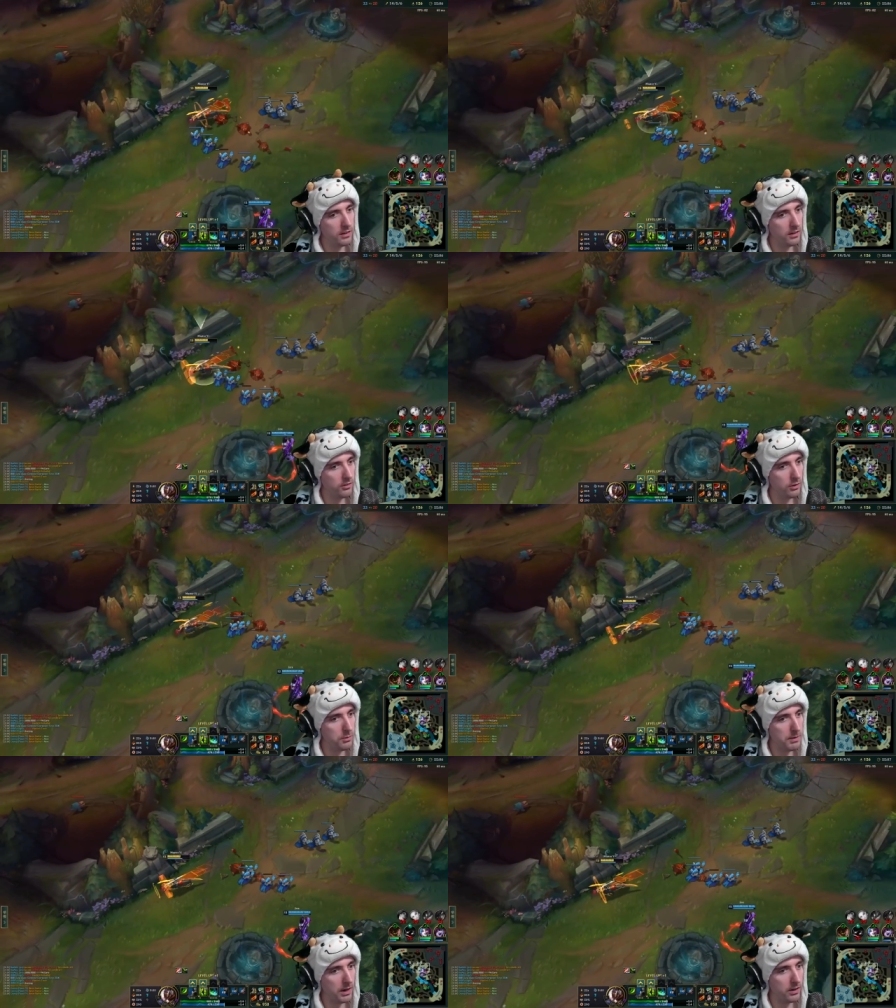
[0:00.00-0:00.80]
Let's go do
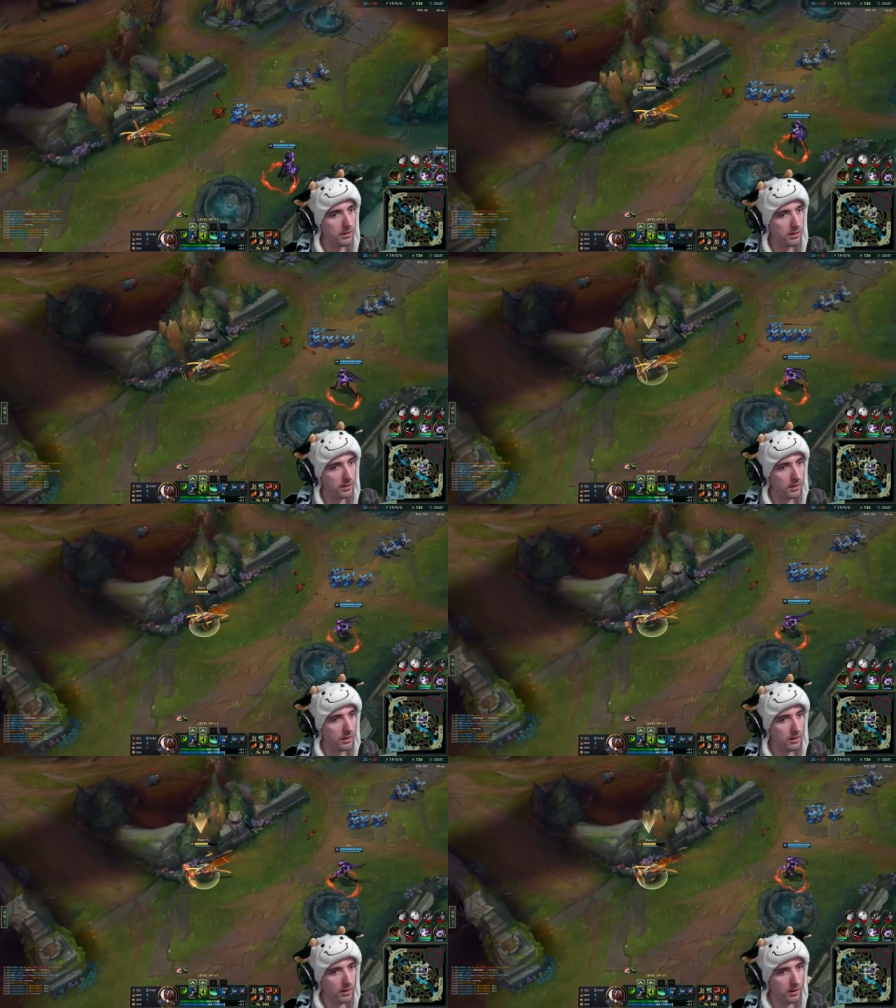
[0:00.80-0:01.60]
Baron.
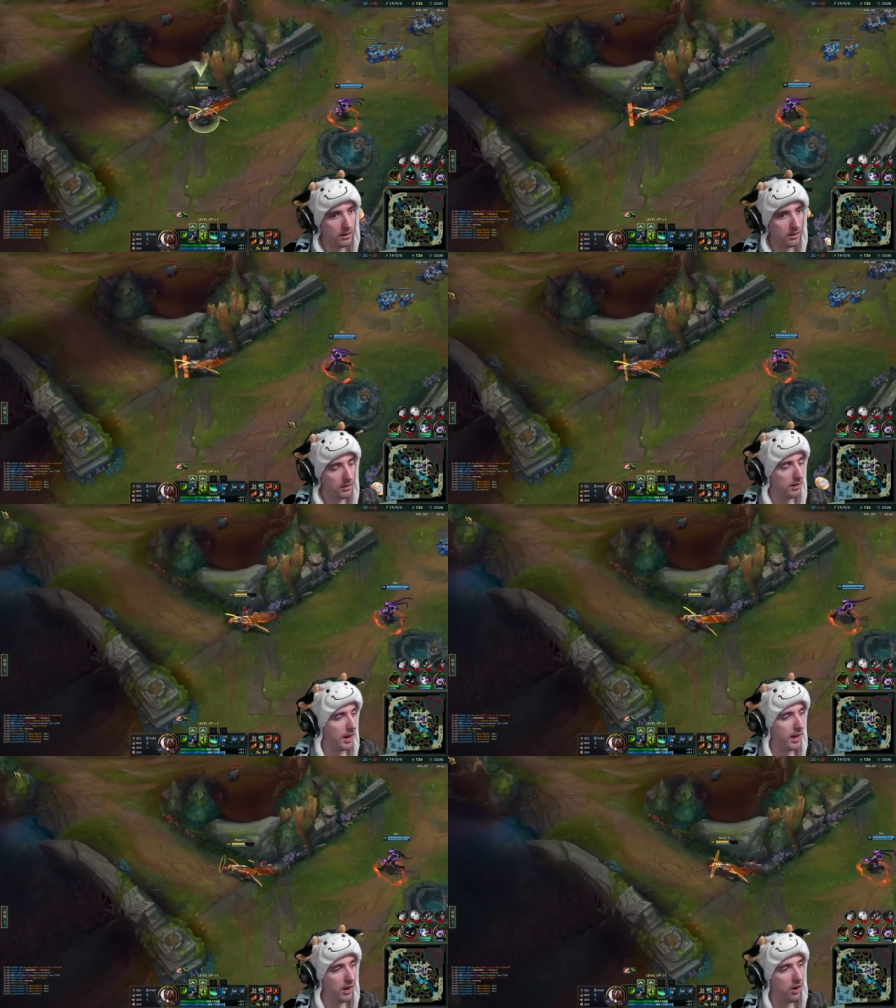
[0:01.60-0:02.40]

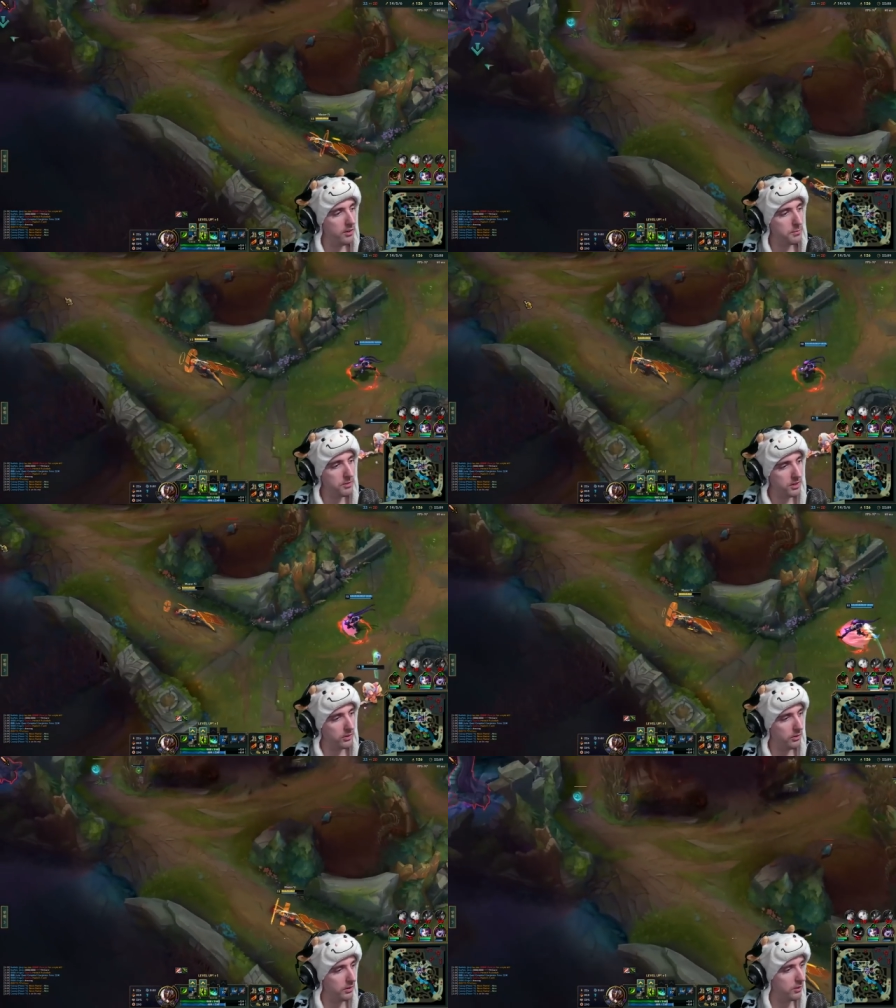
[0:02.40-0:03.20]
I 100%
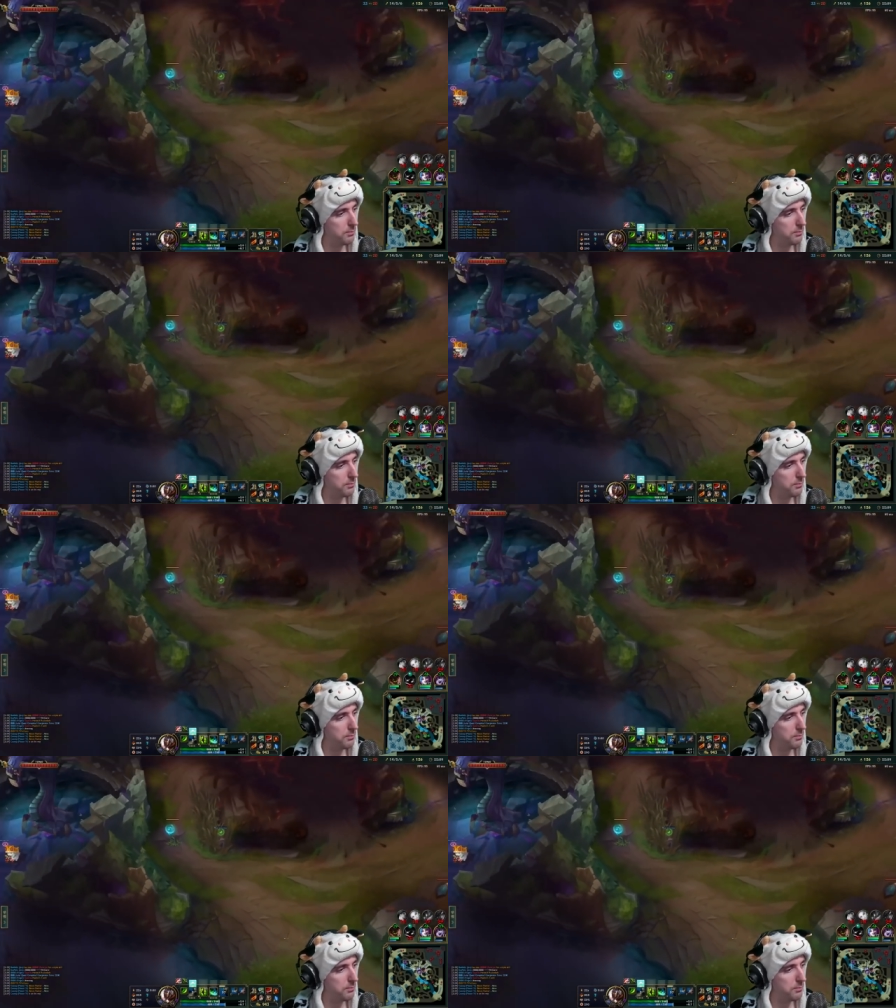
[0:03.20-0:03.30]
agree with this